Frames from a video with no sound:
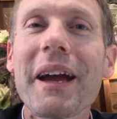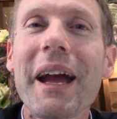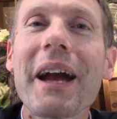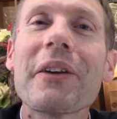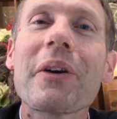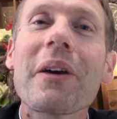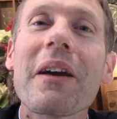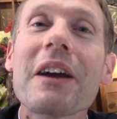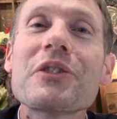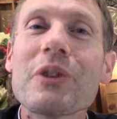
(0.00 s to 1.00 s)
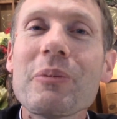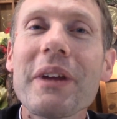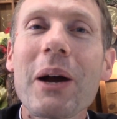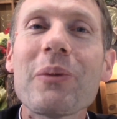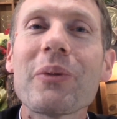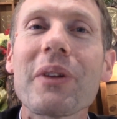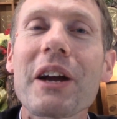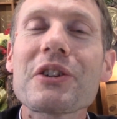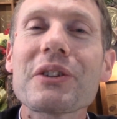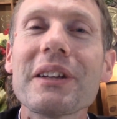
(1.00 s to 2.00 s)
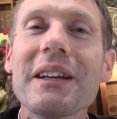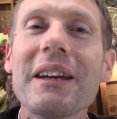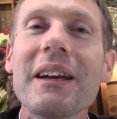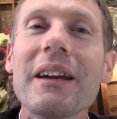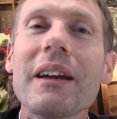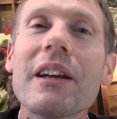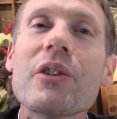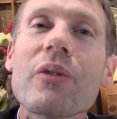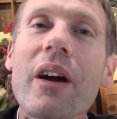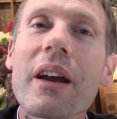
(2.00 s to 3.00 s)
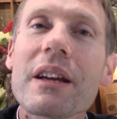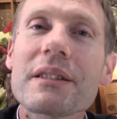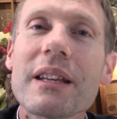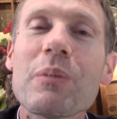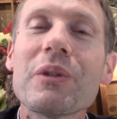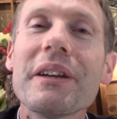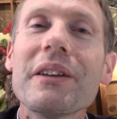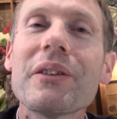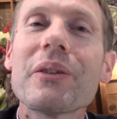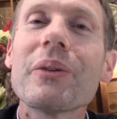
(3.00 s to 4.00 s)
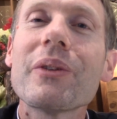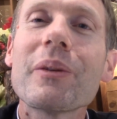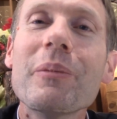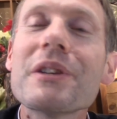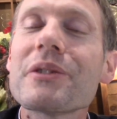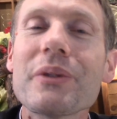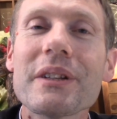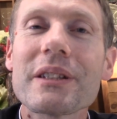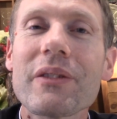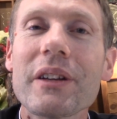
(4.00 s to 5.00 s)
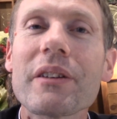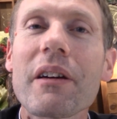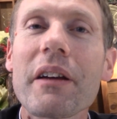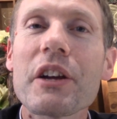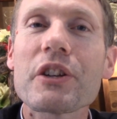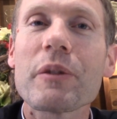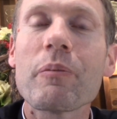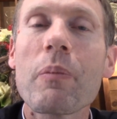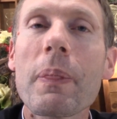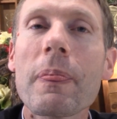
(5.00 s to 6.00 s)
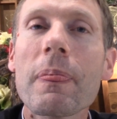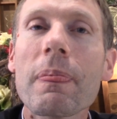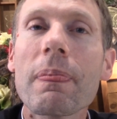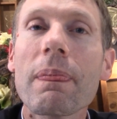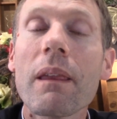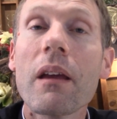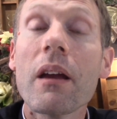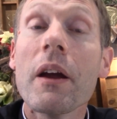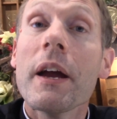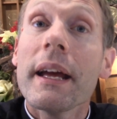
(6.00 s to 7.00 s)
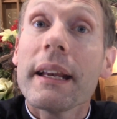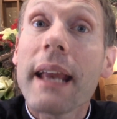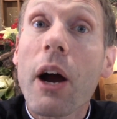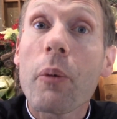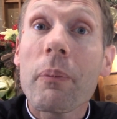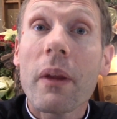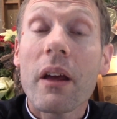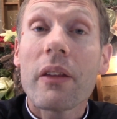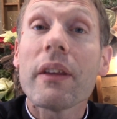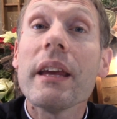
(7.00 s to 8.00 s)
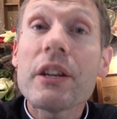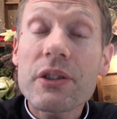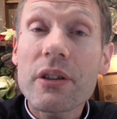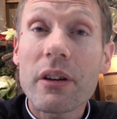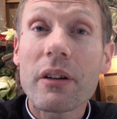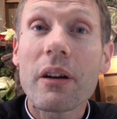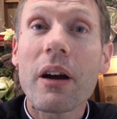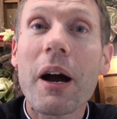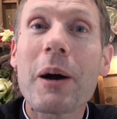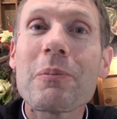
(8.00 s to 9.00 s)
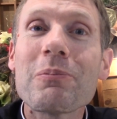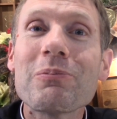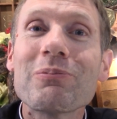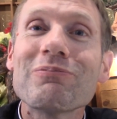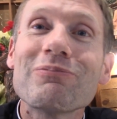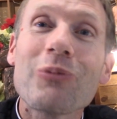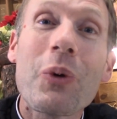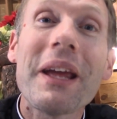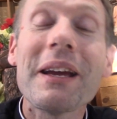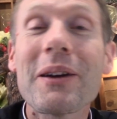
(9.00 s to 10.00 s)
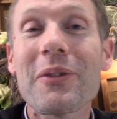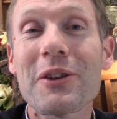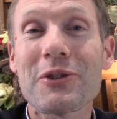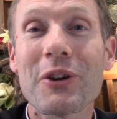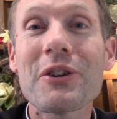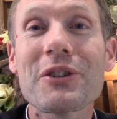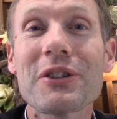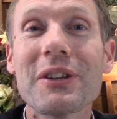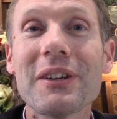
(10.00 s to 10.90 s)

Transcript: and are extremely helpful actually in drawing us deeply into the mysteries of the Incarnation. Now, the Eastern wing of the Church,